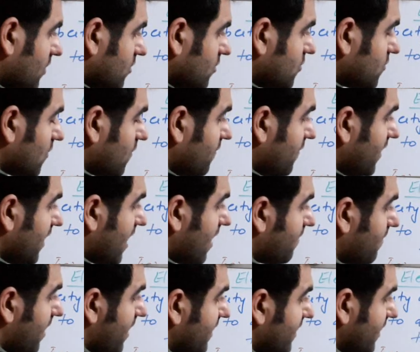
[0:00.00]
So we
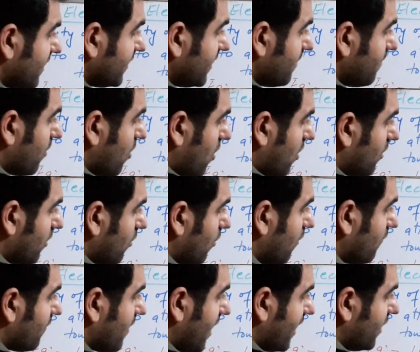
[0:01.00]
are making the bond
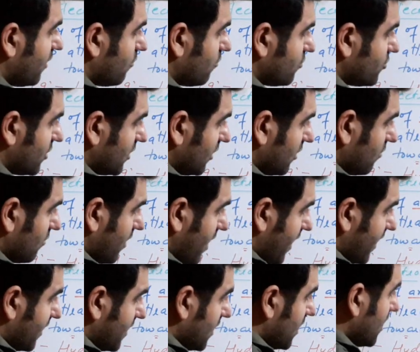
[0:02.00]
of hydrogen
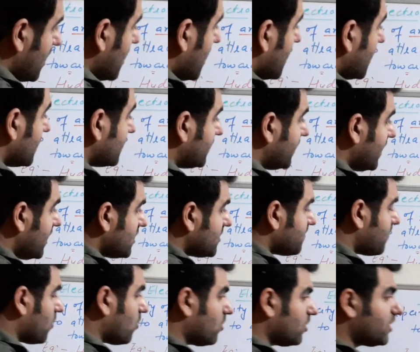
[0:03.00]
chloride.
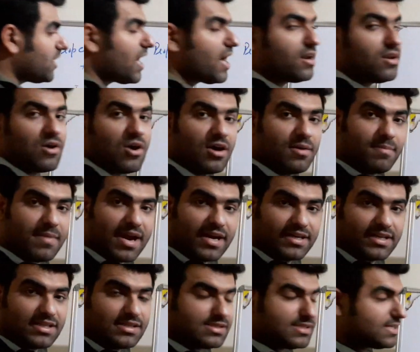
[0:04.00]
These both are
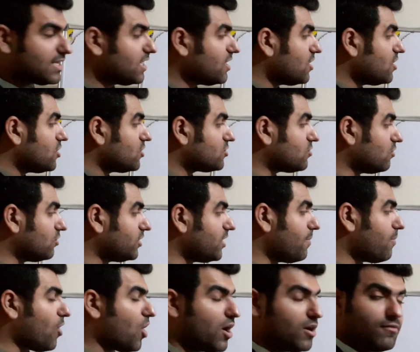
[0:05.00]
non-metals so
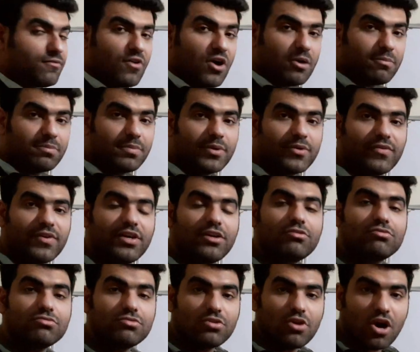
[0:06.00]
the bond formed between
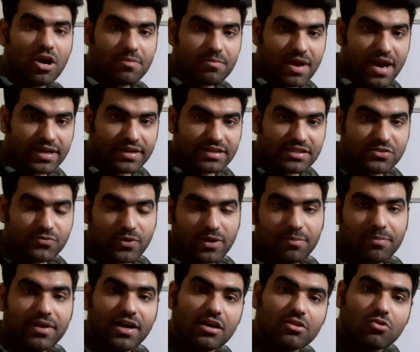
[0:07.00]
two non-metals
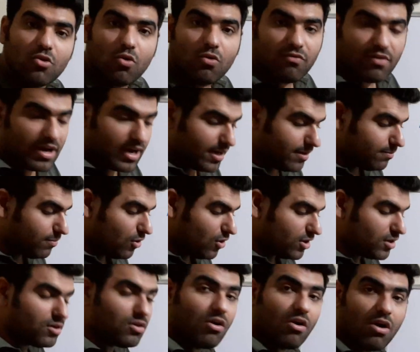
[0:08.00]
will be a covalent
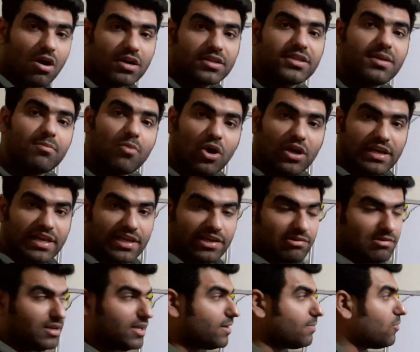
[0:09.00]
bond or the
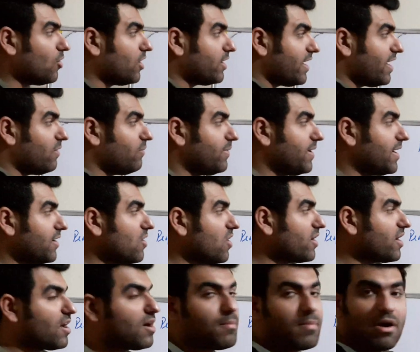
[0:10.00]
molecular bond and
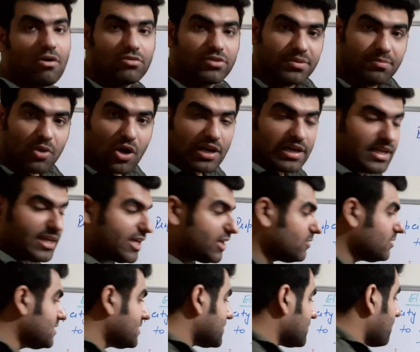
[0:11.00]
talking about the
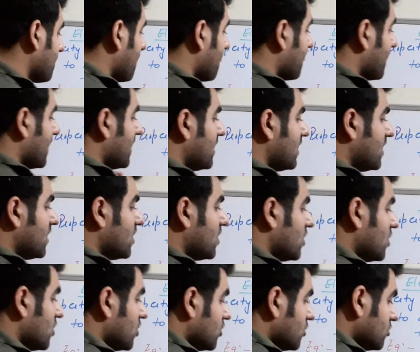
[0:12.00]
molecules.
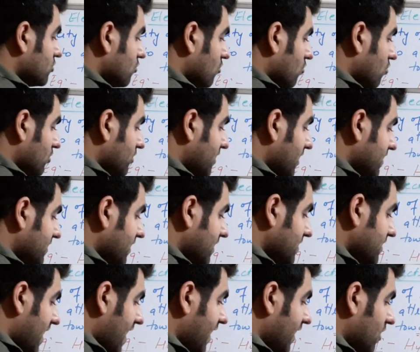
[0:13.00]
So this
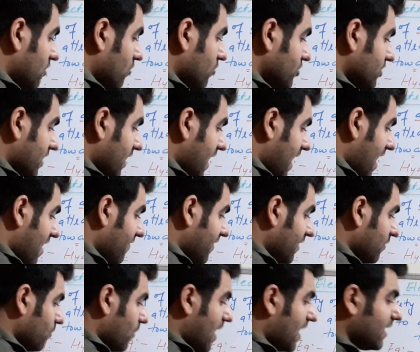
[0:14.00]
is hydrogen
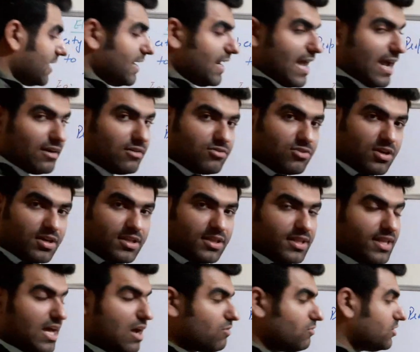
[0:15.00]
having one electron in
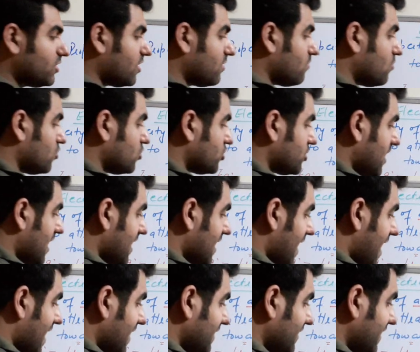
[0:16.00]
the outermost shell
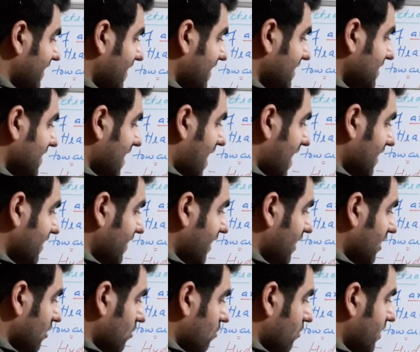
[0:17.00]
and these are
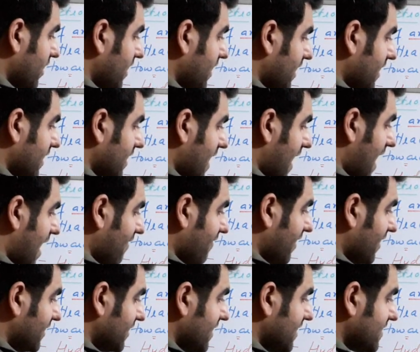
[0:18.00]
the chlorine
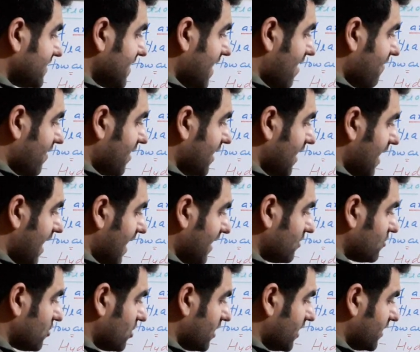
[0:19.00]
having the seven
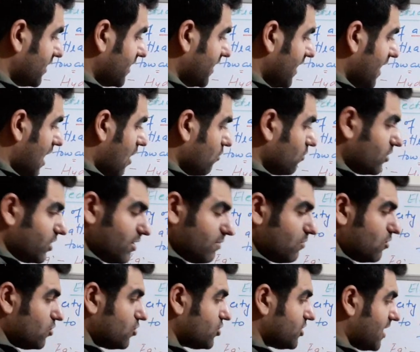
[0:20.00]
electron in the
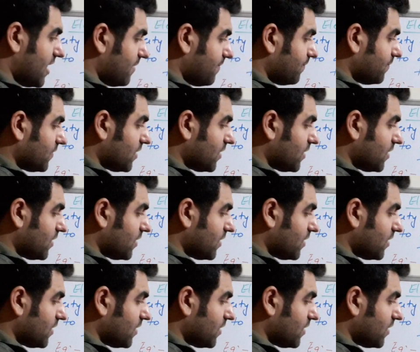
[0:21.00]
outermost shell.